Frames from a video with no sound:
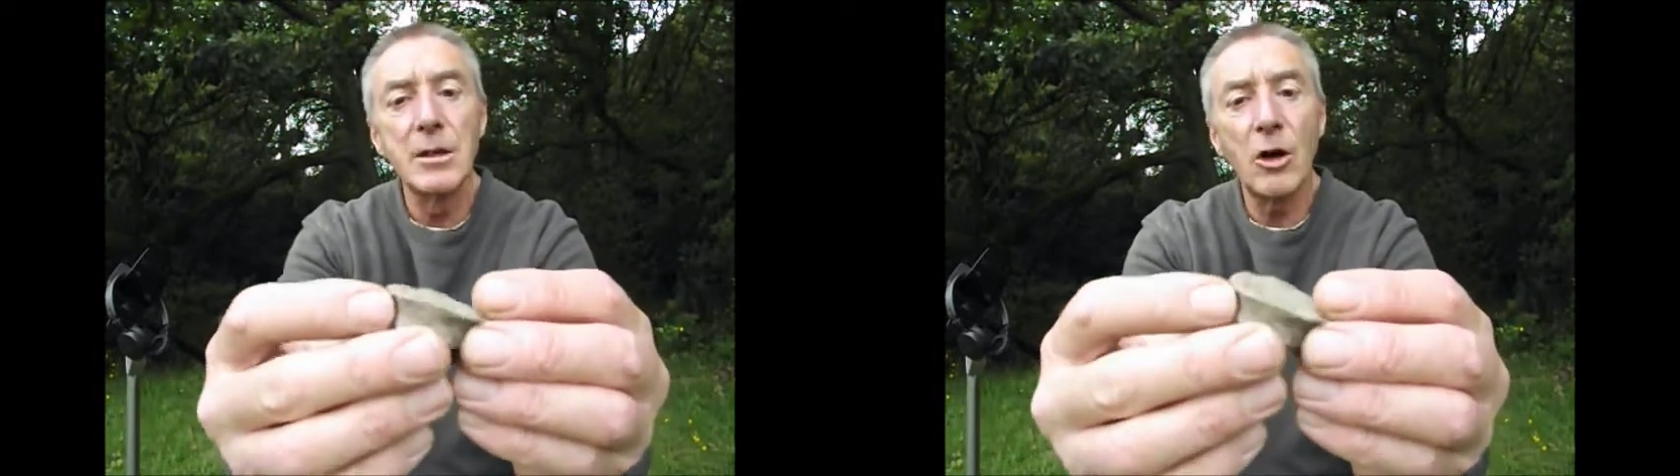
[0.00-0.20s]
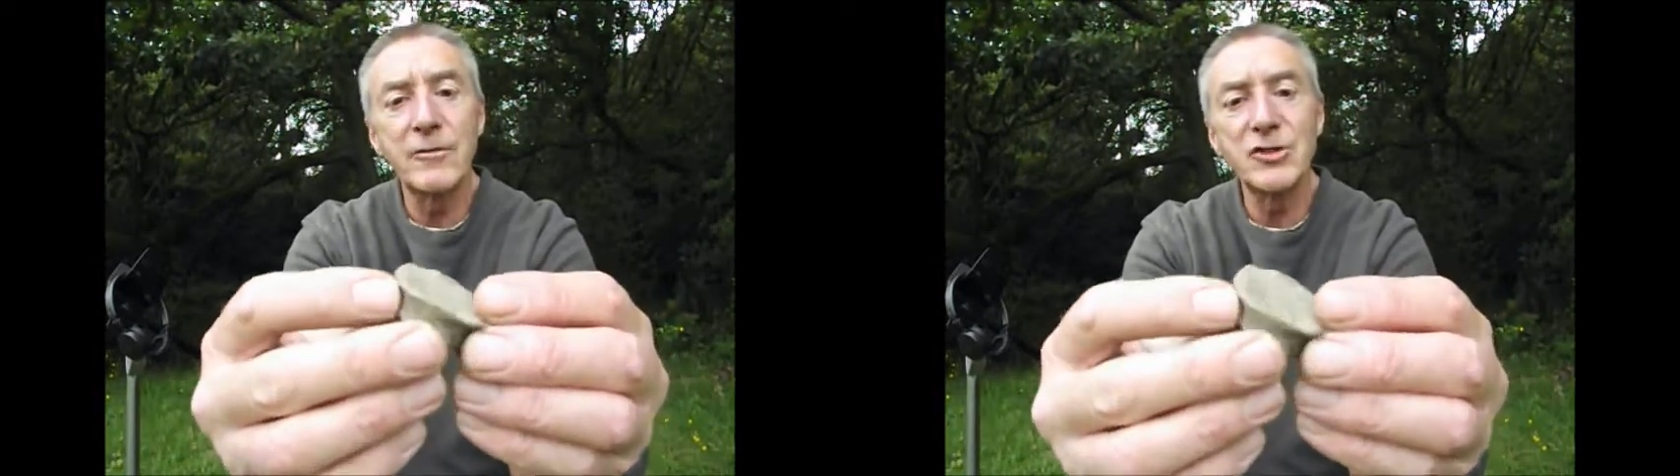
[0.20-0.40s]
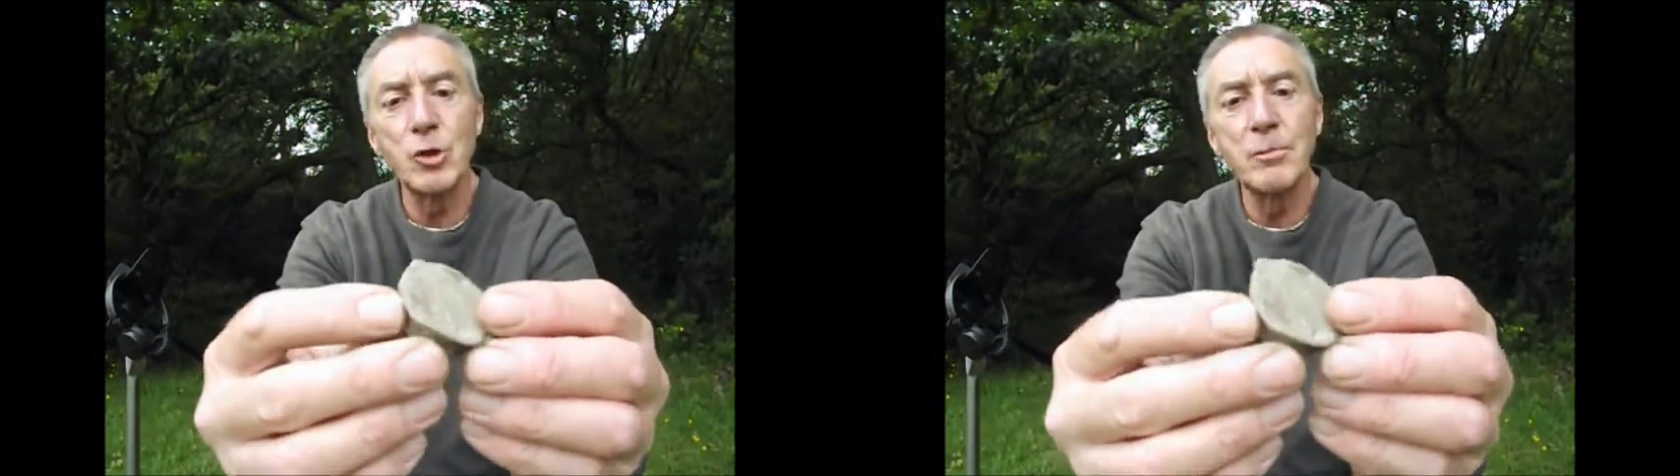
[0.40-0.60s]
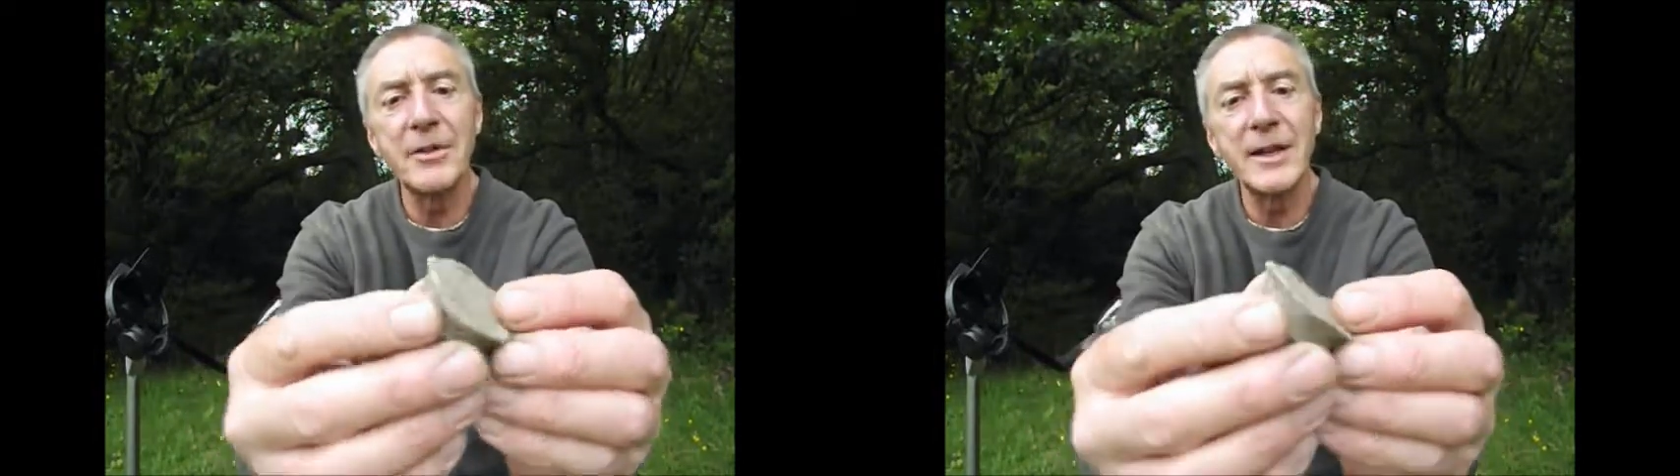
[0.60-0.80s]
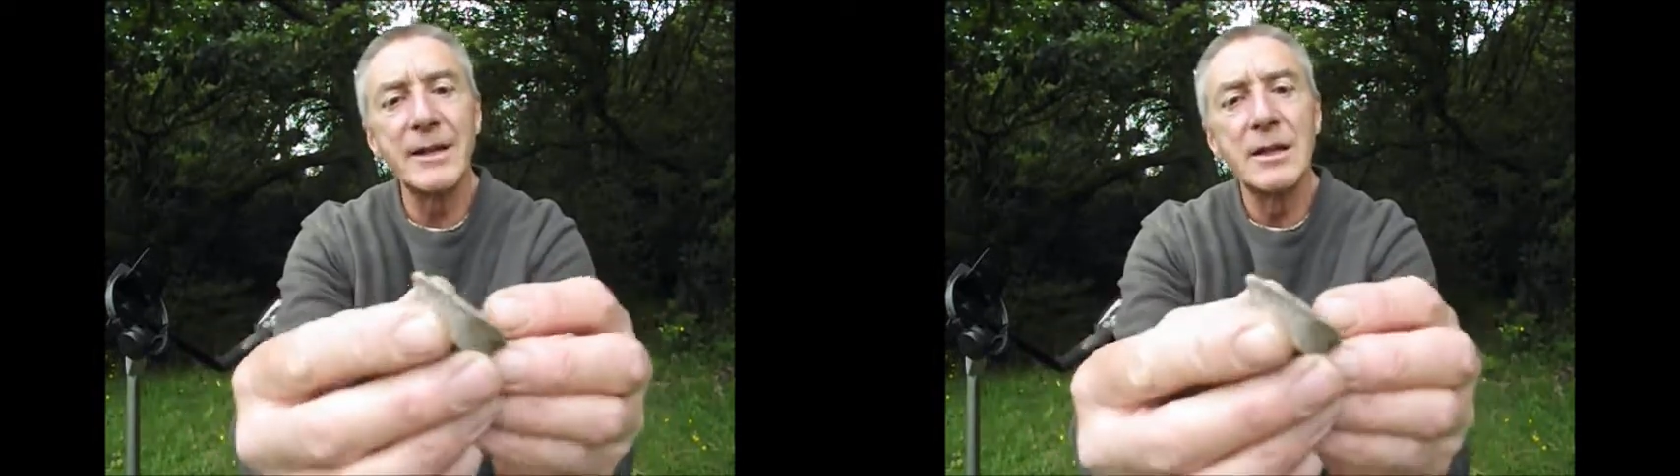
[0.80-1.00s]
of
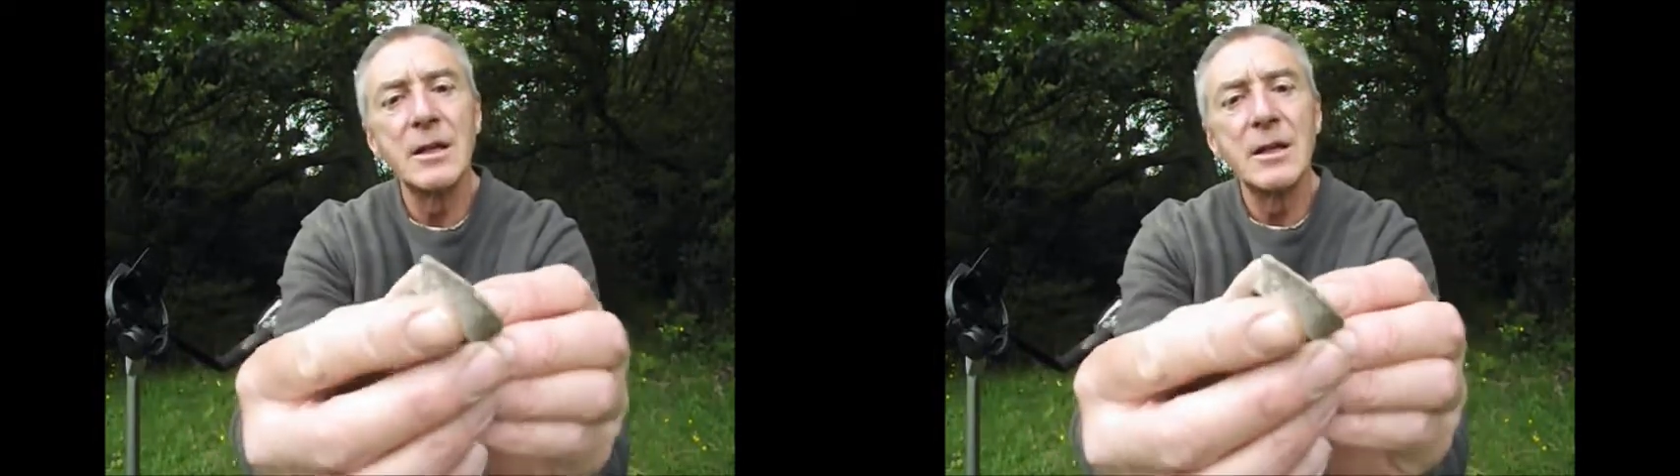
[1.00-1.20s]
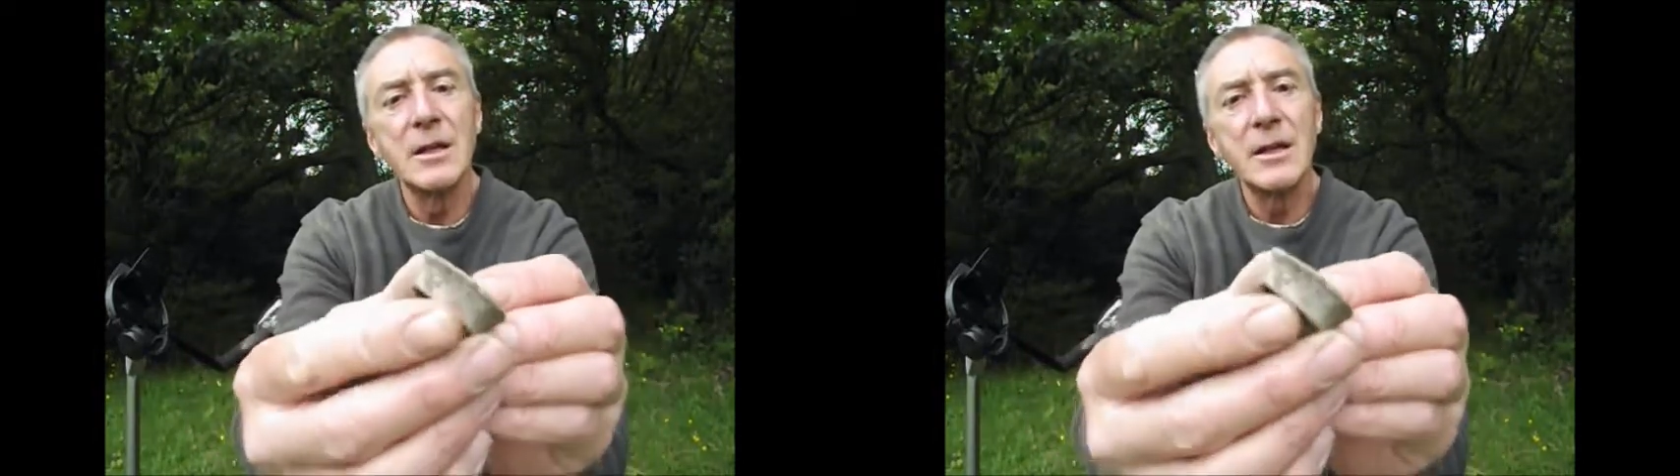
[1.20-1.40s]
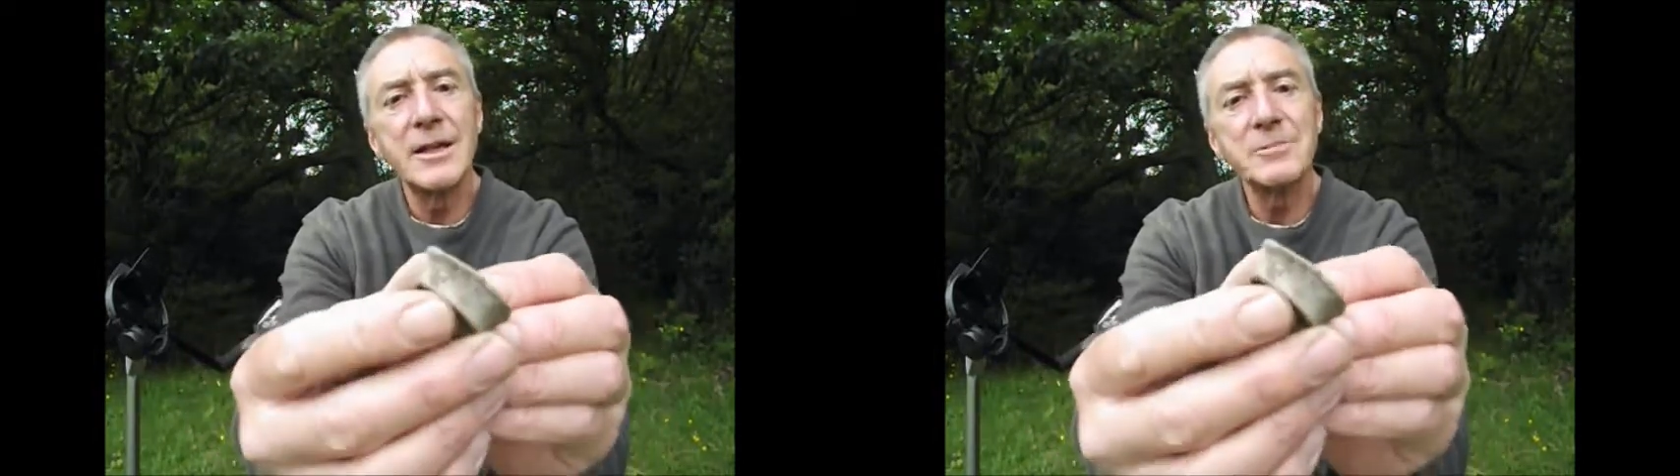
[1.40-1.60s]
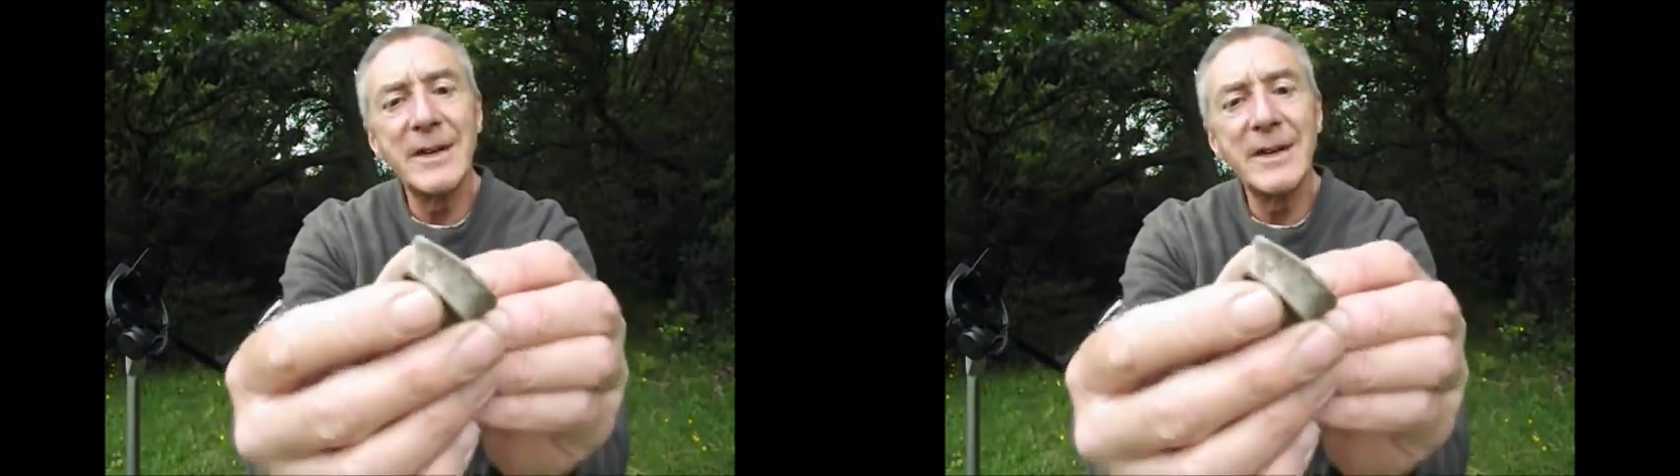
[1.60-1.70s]
something. It's